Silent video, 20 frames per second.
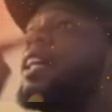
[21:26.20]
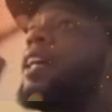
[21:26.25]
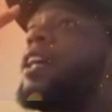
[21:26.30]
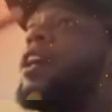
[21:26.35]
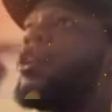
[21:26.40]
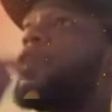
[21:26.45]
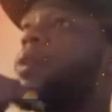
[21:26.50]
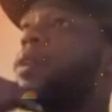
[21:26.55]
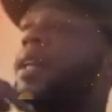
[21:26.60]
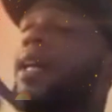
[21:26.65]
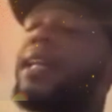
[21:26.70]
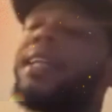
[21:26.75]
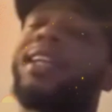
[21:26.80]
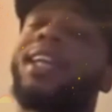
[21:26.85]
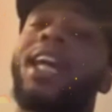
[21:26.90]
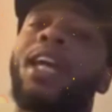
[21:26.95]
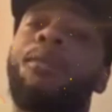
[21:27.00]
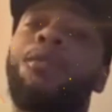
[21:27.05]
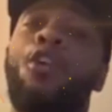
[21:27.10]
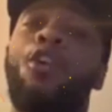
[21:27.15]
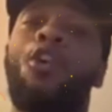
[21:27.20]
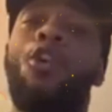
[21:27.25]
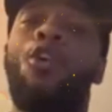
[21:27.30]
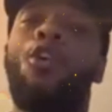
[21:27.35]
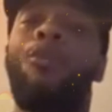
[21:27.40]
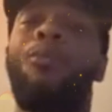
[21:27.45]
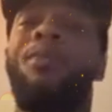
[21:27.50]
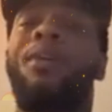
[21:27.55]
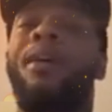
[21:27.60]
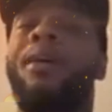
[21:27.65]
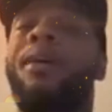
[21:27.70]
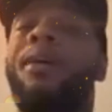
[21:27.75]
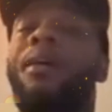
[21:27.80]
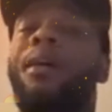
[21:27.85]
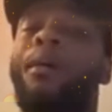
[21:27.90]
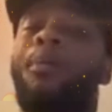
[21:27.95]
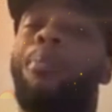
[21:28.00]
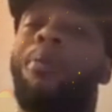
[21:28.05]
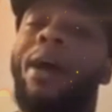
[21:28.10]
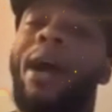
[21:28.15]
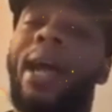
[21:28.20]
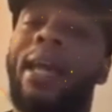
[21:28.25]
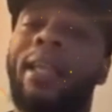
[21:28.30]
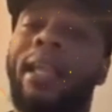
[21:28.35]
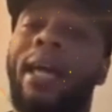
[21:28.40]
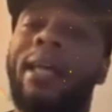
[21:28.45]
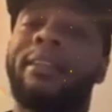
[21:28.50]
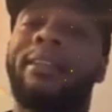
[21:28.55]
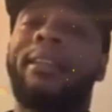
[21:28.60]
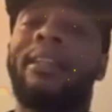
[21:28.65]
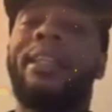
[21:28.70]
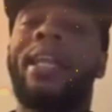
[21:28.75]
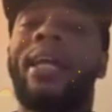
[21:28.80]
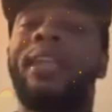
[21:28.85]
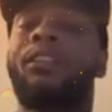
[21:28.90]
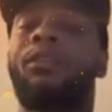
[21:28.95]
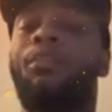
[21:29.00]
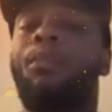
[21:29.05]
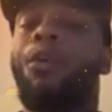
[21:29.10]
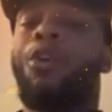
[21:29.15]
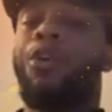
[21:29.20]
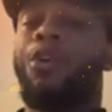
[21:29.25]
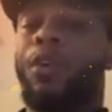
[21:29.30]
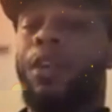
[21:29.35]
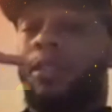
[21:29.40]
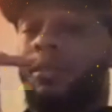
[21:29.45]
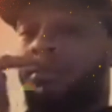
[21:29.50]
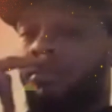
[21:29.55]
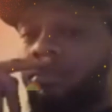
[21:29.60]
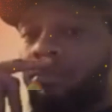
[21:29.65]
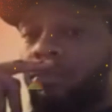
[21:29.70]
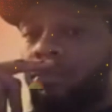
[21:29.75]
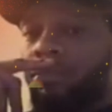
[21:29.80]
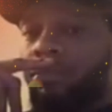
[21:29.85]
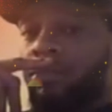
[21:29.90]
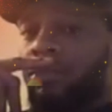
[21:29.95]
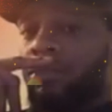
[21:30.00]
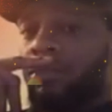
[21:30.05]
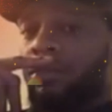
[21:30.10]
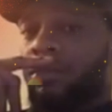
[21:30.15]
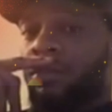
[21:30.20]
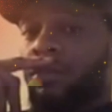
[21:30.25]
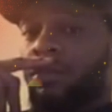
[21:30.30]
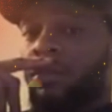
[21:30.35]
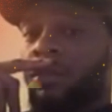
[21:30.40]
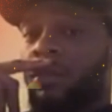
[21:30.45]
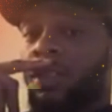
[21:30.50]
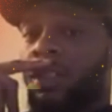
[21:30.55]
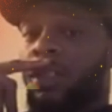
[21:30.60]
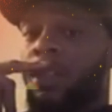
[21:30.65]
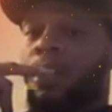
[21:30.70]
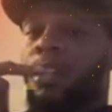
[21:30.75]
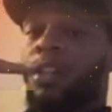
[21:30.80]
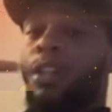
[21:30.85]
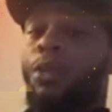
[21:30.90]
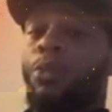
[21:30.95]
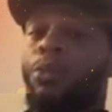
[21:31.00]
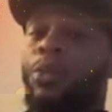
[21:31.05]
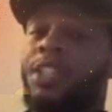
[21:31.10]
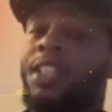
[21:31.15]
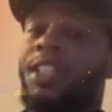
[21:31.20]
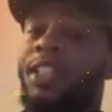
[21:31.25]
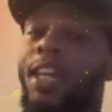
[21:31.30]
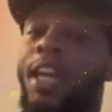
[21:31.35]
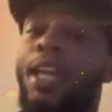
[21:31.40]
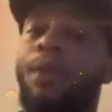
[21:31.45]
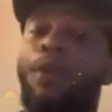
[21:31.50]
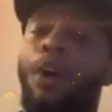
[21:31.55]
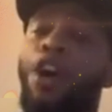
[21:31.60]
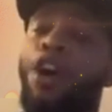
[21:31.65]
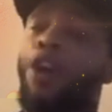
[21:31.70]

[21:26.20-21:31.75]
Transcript: stayed out all night, came home probably like the next morning. When she came